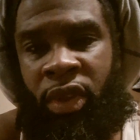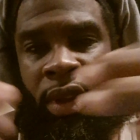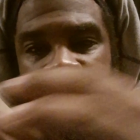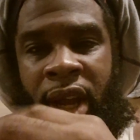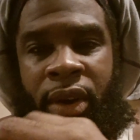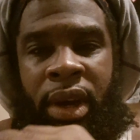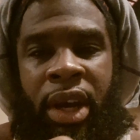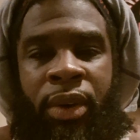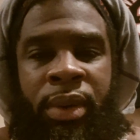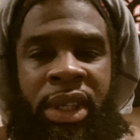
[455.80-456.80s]
Now,
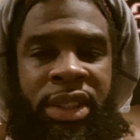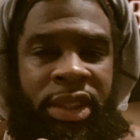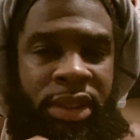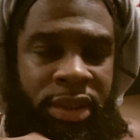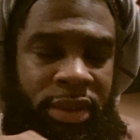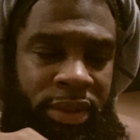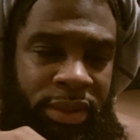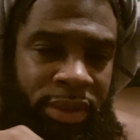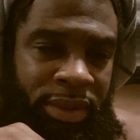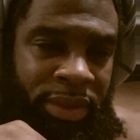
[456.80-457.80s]
how is it?
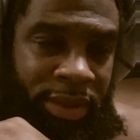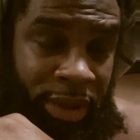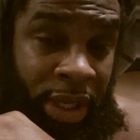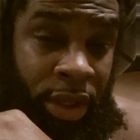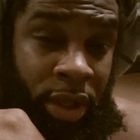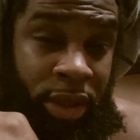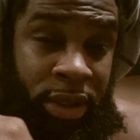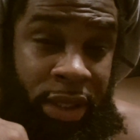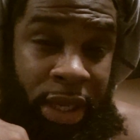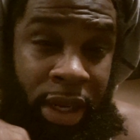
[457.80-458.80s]
Now, y'all
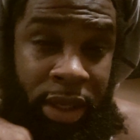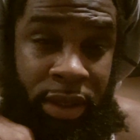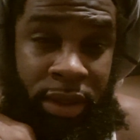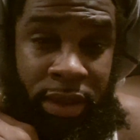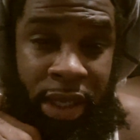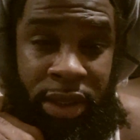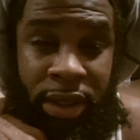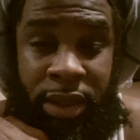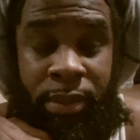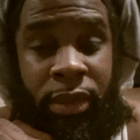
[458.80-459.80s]
see that? That's
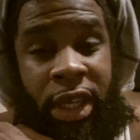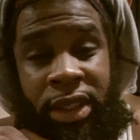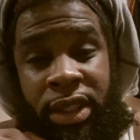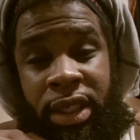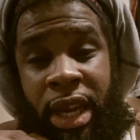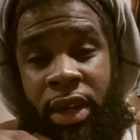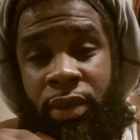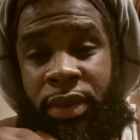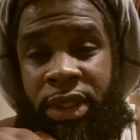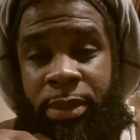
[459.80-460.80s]
the that's the lack of
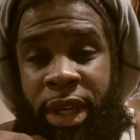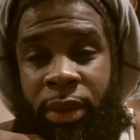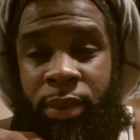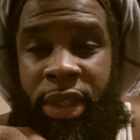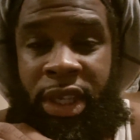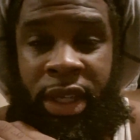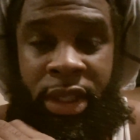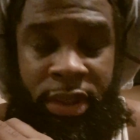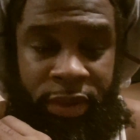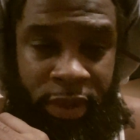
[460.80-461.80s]
respect we get
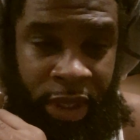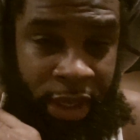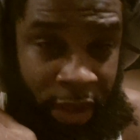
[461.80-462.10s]
in